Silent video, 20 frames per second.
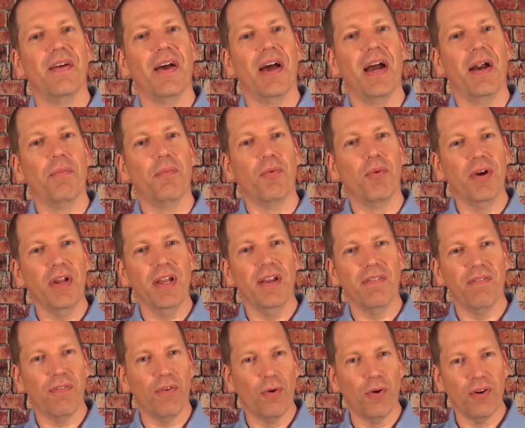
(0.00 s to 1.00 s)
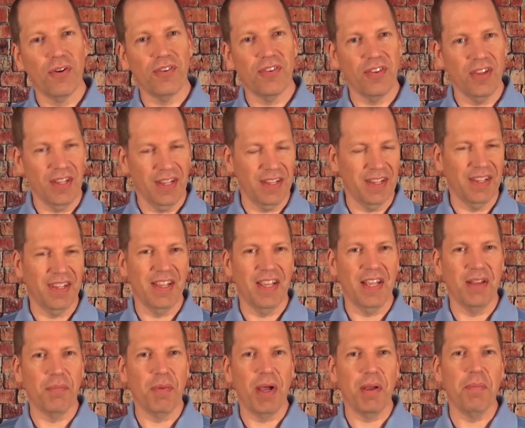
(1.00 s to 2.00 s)
I'm reinforcing
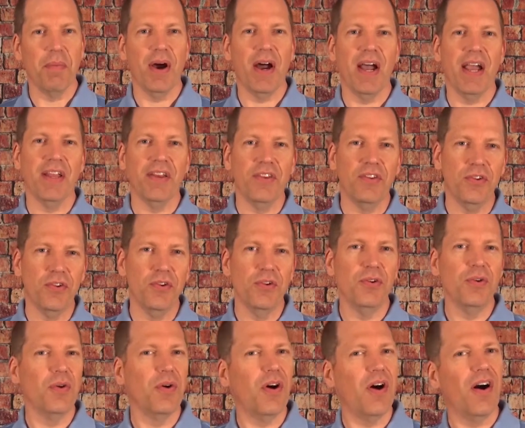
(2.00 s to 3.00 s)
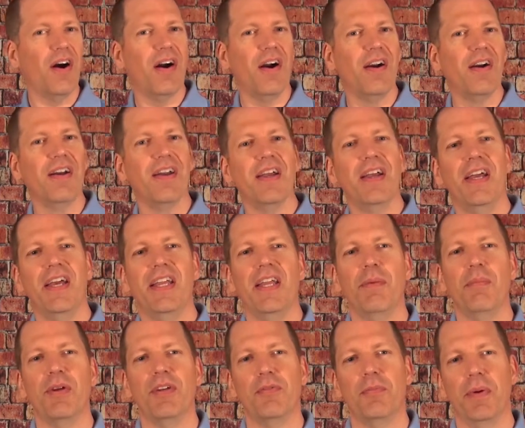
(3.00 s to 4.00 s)
in my mind, you are an
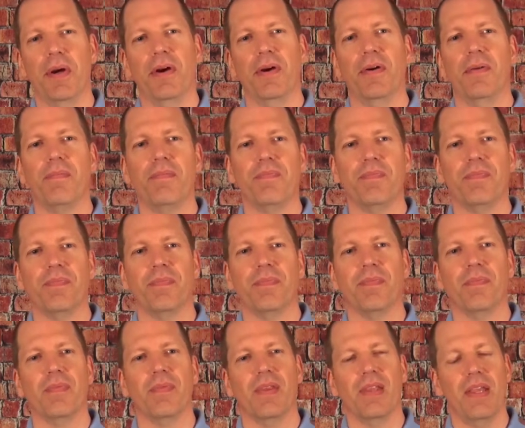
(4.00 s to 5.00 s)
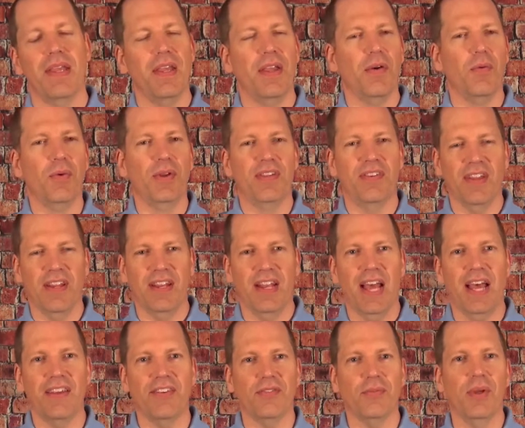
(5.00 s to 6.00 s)
image bearer. We said
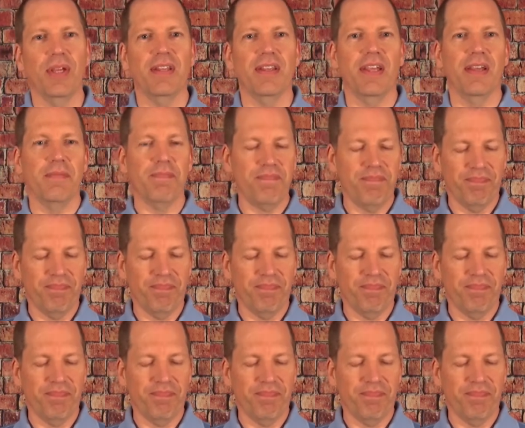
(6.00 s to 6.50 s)
last week that